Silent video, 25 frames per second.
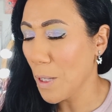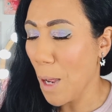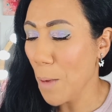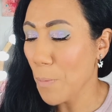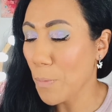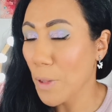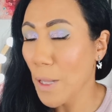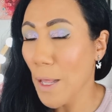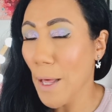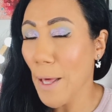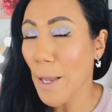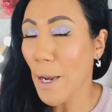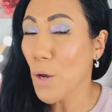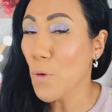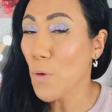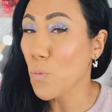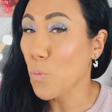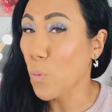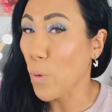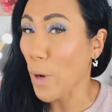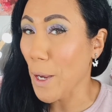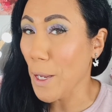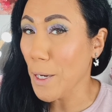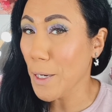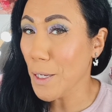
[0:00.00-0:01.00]
I'm glad I
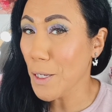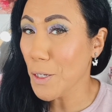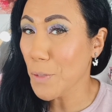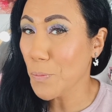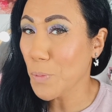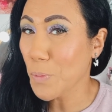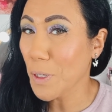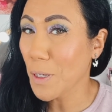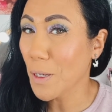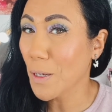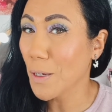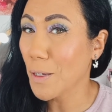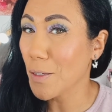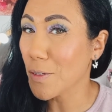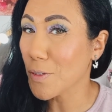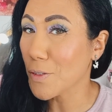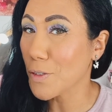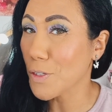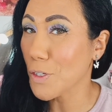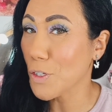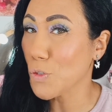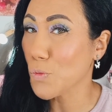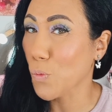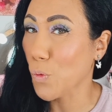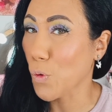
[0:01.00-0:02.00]
waited because
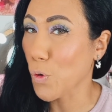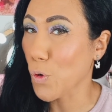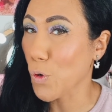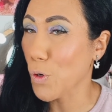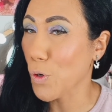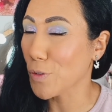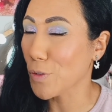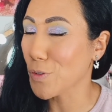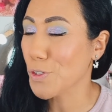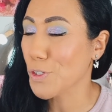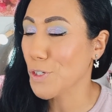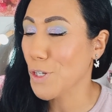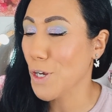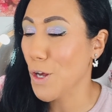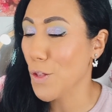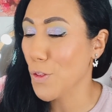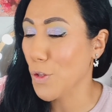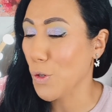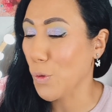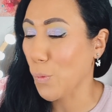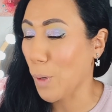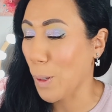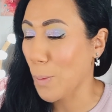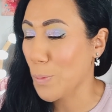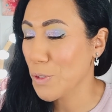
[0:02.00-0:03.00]
these were on sale
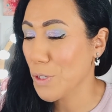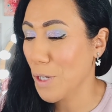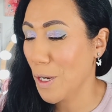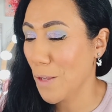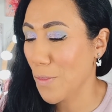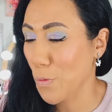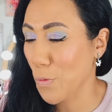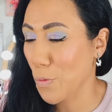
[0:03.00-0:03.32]
on the website.